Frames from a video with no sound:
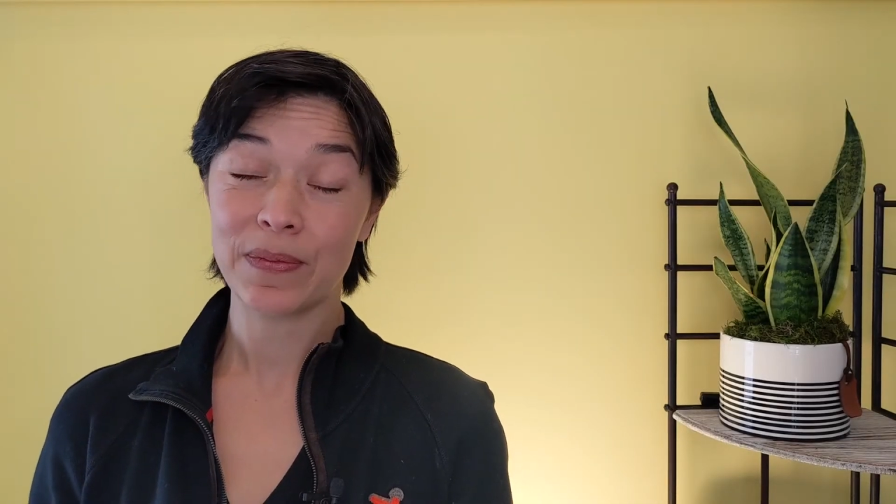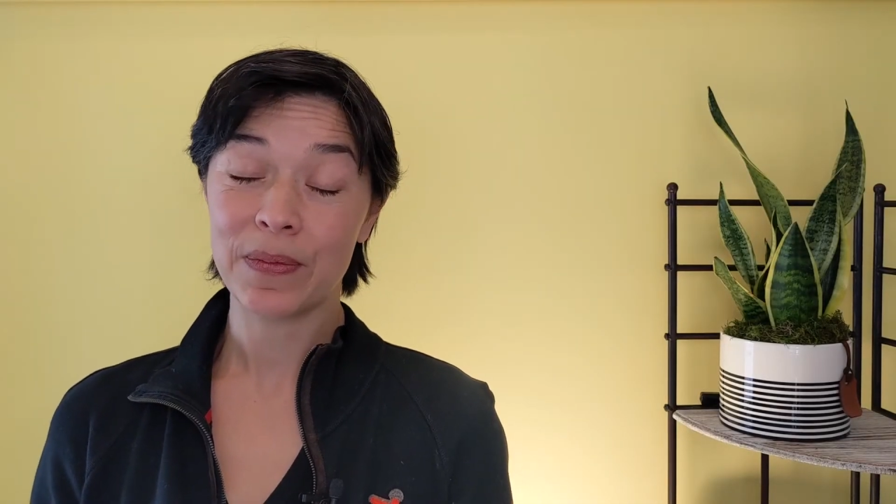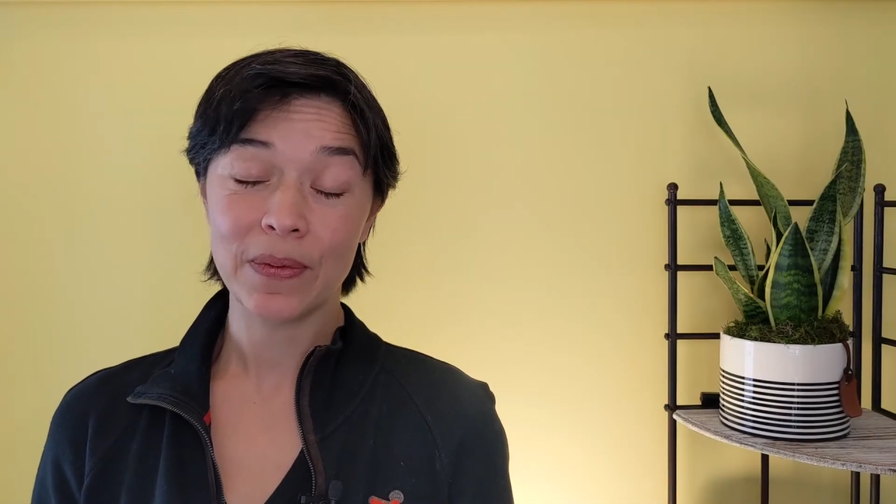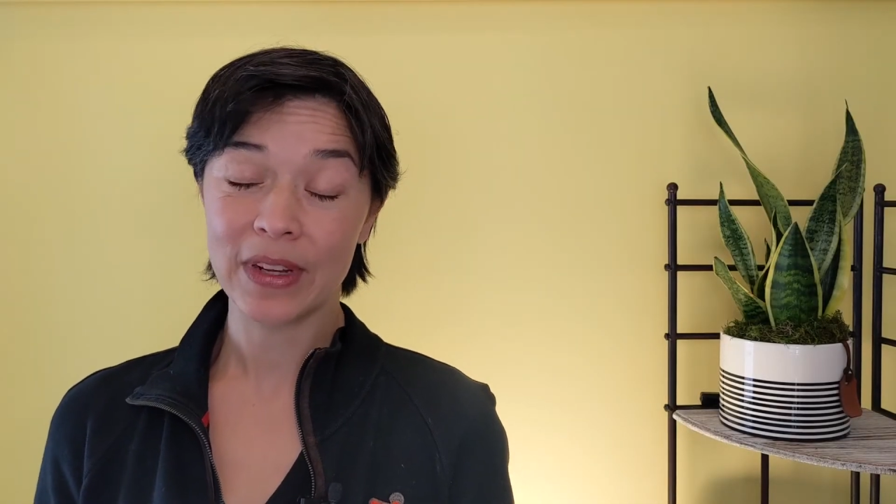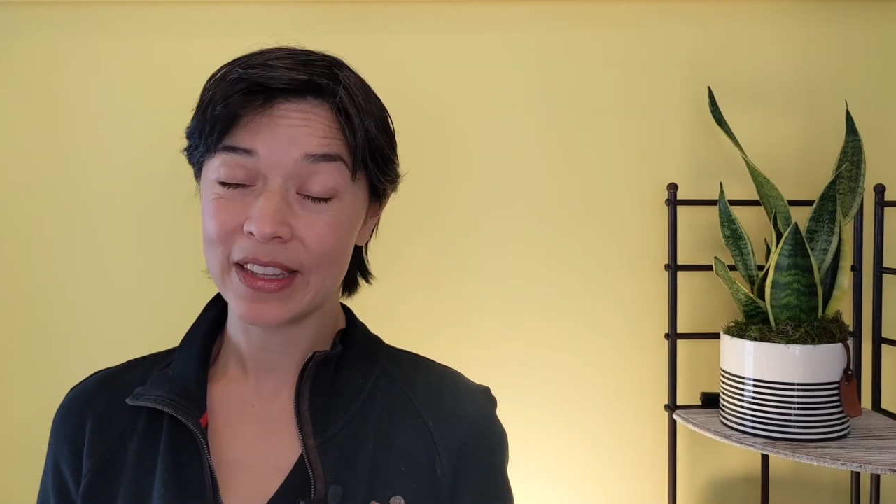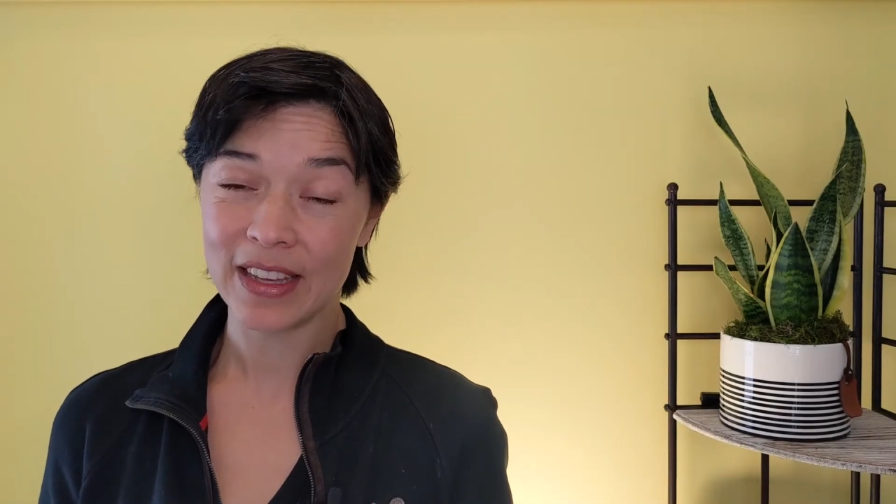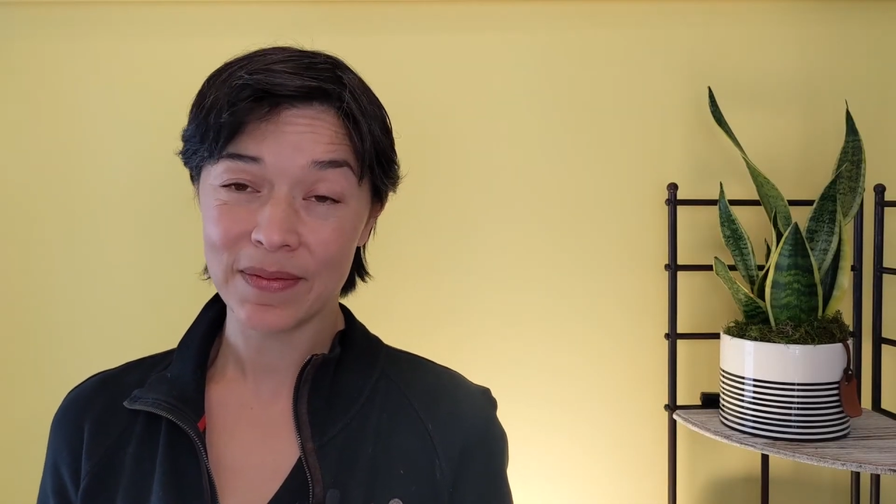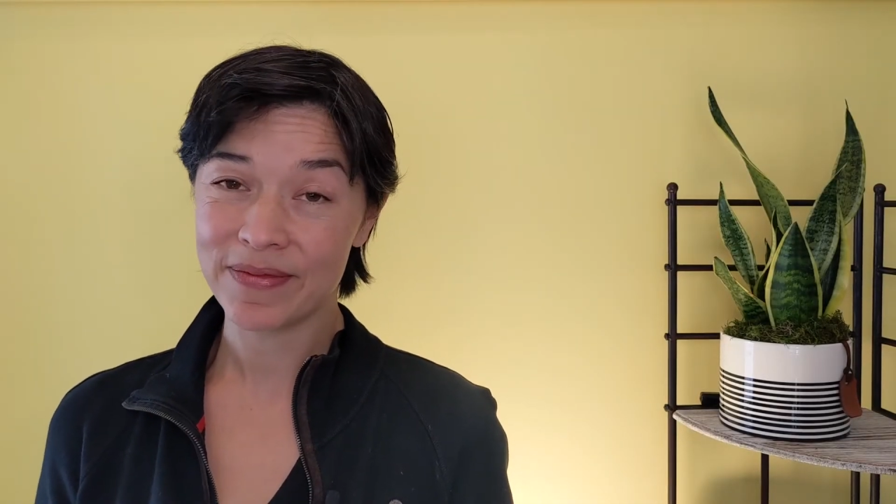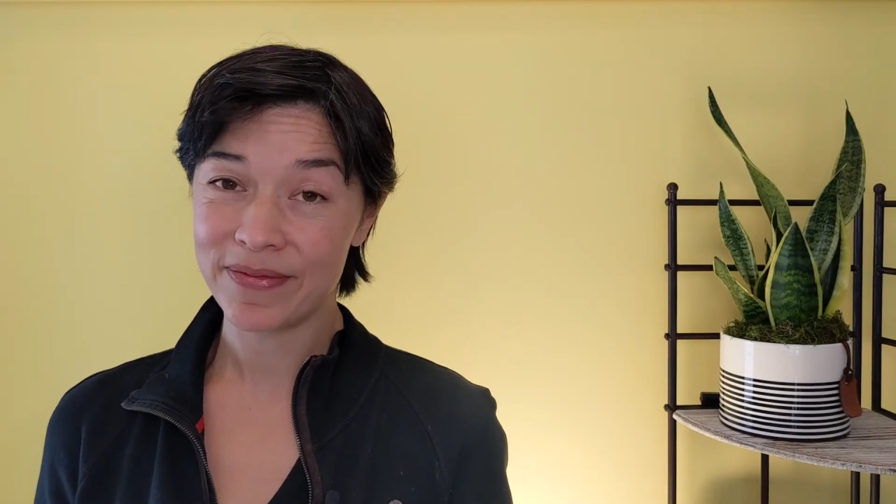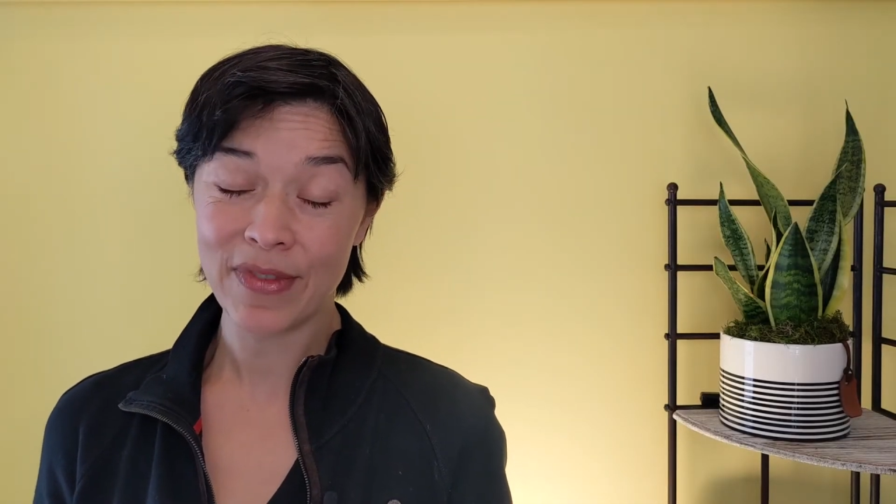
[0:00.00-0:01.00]

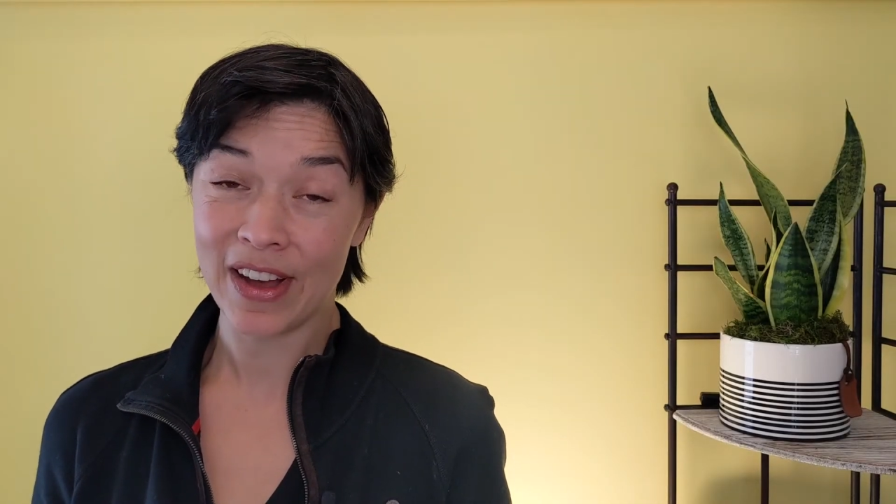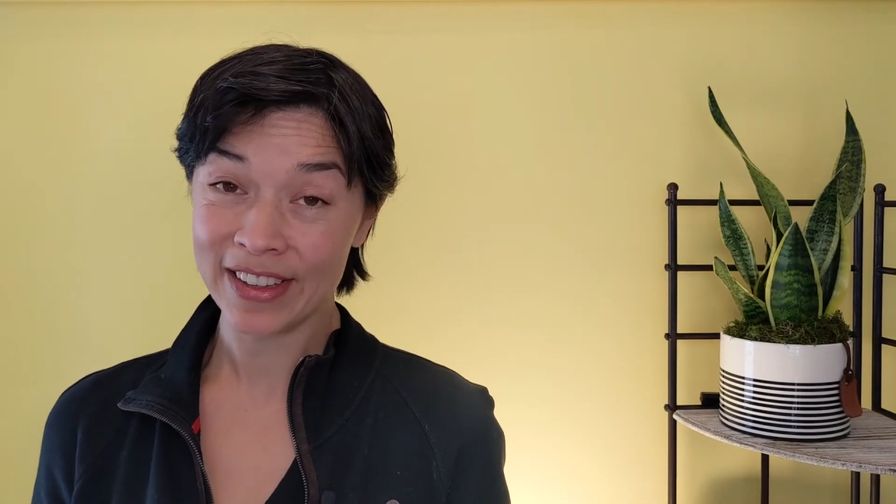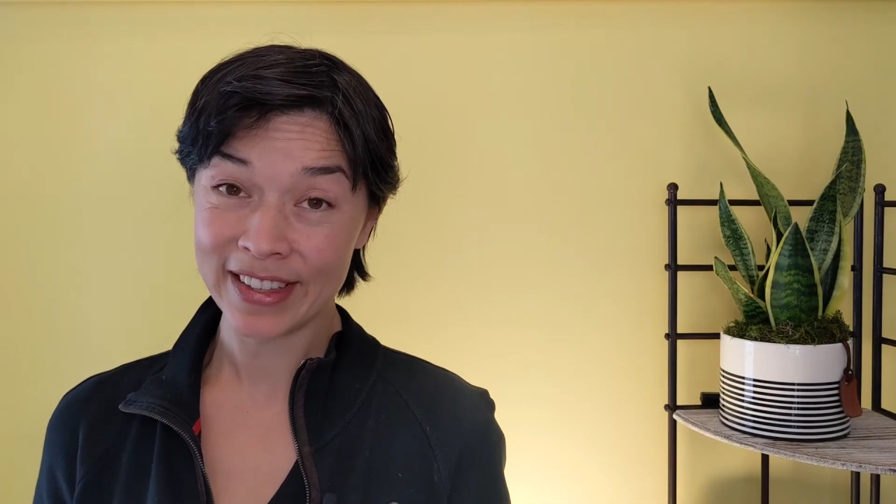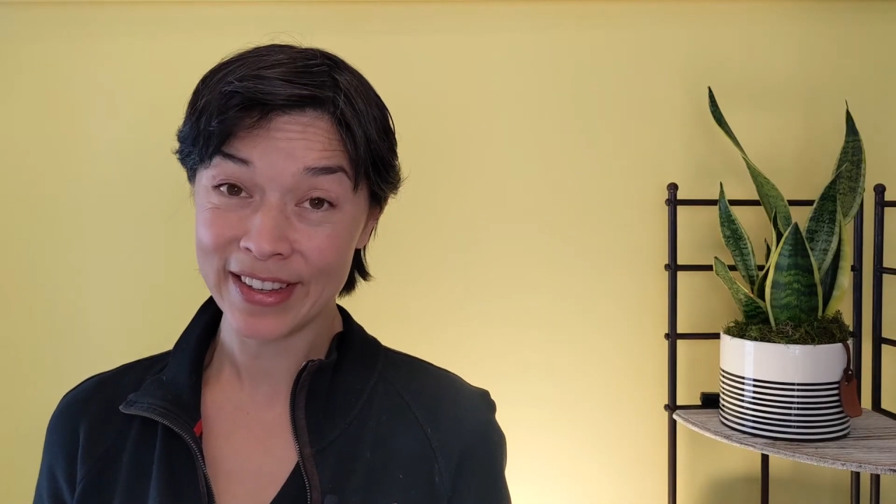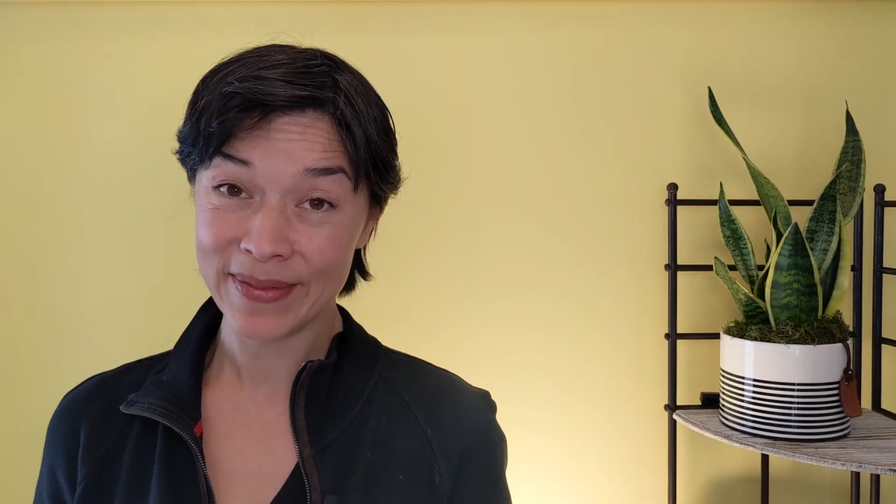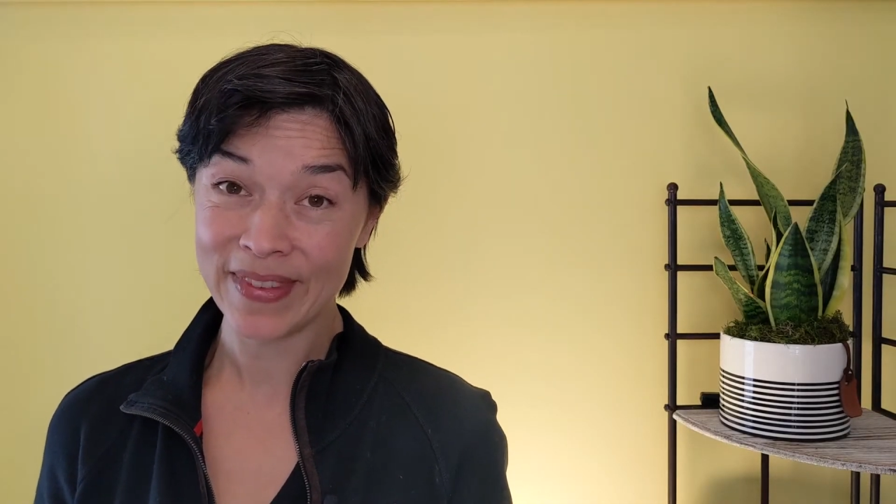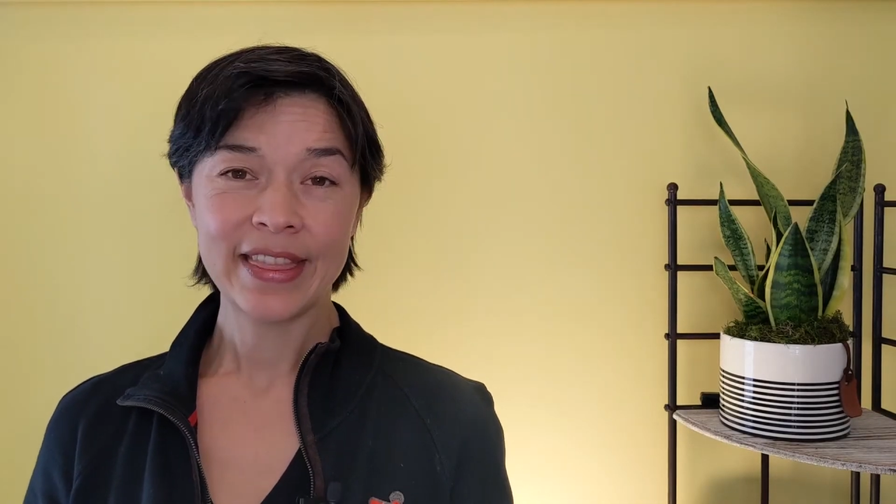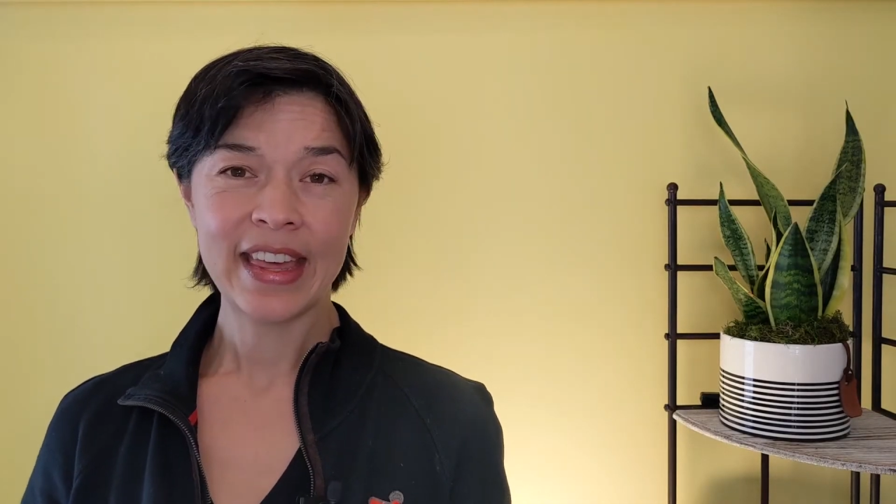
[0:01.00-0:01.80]
really awesome.